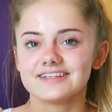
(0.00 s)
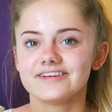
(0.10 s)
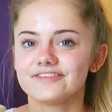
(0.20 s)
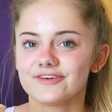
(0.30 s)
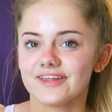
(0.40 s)
I
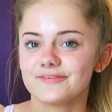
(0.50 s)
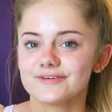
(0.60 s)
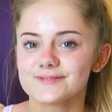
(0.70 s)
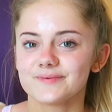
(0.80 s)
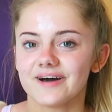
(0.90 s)
don't even know what that
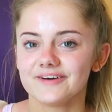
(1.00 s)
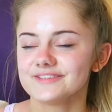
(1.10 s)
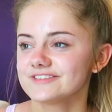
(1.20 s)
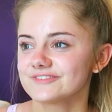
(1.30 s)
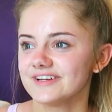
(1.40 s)
was, but I
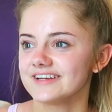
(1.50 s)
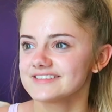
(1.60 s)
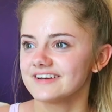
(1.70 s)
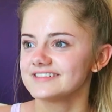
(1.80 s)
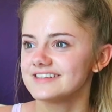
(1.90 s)
was just really
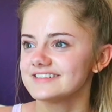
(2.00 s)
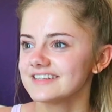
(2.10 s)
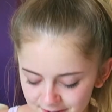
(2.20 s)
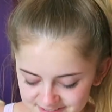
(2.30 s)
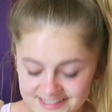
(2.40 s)
excited.
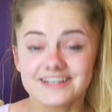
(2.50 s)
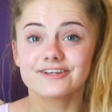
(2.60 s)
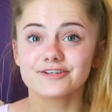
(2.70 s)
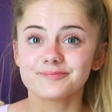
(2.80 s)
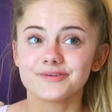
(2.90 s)
I'm still
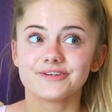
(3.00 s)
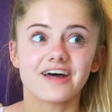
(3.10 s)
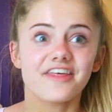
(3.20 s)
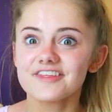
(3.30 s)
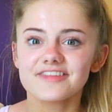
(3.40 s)
in a good mood.
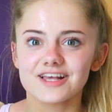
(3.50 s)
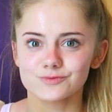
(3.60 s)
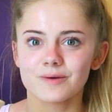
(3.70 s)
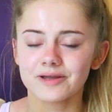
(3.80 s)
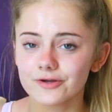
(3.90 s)
I think
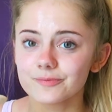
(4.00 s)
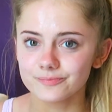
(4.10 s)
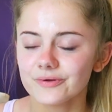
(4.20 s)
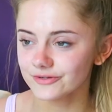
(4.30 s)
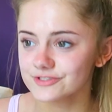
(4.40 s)
that's where my good
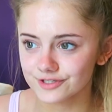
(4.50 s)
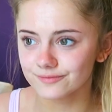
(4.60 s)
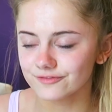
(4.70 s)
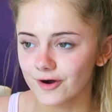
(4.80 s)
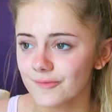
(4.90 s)
mood has
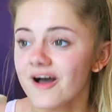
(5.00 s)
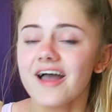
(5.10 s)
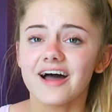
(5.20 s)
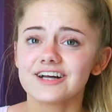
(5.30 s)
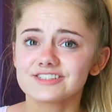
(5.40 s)
come from.
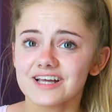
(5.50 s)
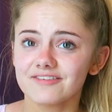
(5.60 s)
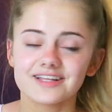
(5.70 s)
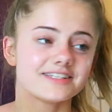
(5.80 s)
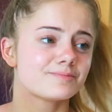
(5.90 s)
I just
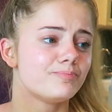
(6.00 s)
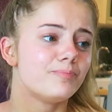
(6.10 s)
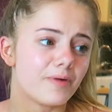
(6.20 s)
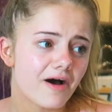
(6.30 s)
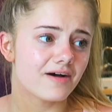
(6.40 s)
have like these
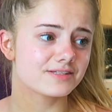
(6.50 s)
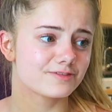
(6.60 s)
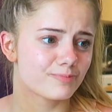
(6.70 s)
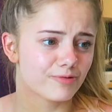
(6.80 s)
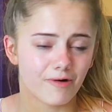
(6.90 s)
bursts
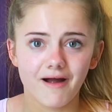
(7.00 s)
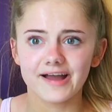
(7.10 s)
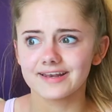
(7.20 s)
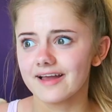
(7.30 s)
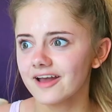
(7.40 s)
of
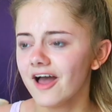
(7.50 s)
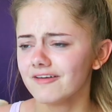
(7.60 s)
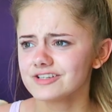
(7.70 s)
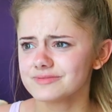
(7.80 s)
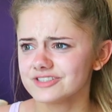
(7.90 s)
pride. Like,
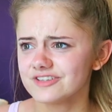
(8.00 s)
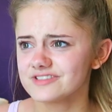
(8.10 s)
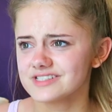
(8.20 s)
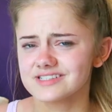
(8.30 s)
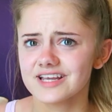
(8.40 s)
I've literally been doing
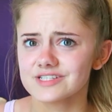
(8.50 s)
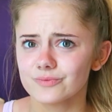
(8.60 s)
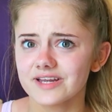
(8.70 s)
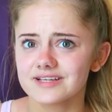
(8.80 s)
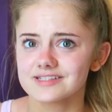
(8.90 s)
it for 6
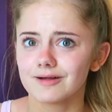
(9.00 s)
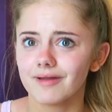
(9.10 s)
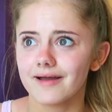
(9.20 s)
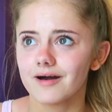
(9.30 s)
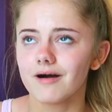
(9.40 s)
weeks and I'm
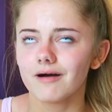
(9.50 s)
like,